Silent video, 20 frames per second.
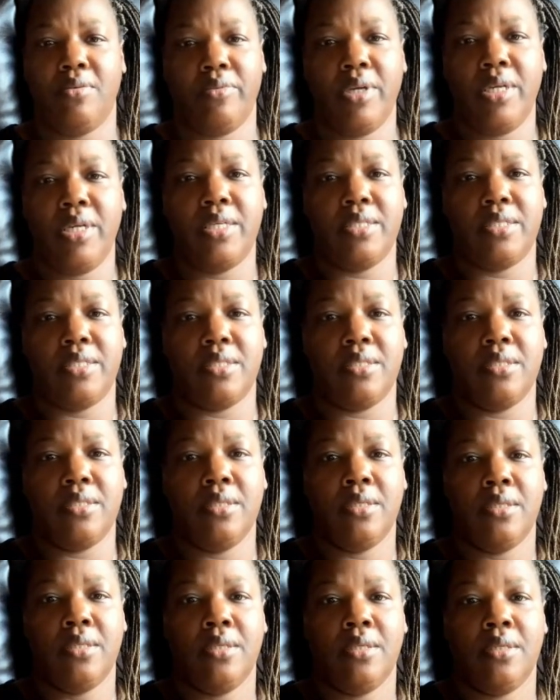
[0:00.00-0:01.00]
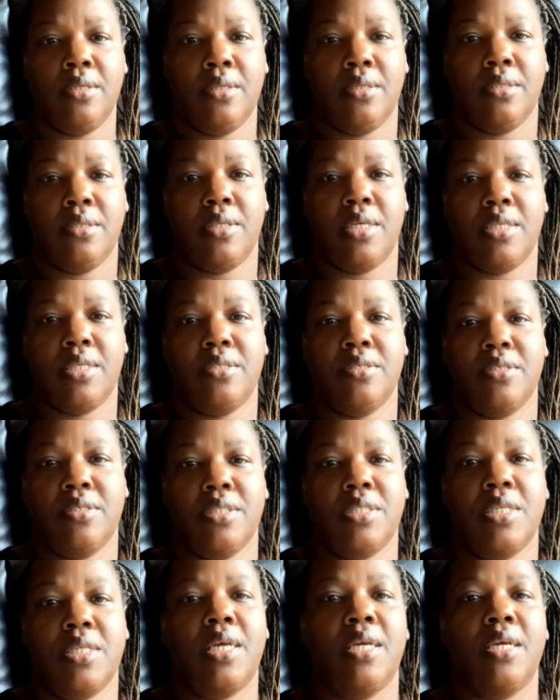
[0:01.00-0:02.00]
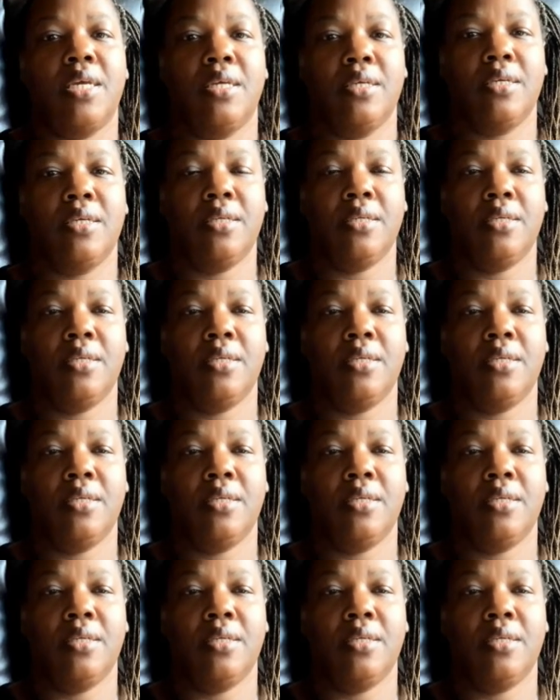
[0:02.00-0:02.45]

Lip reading: reason that you're staying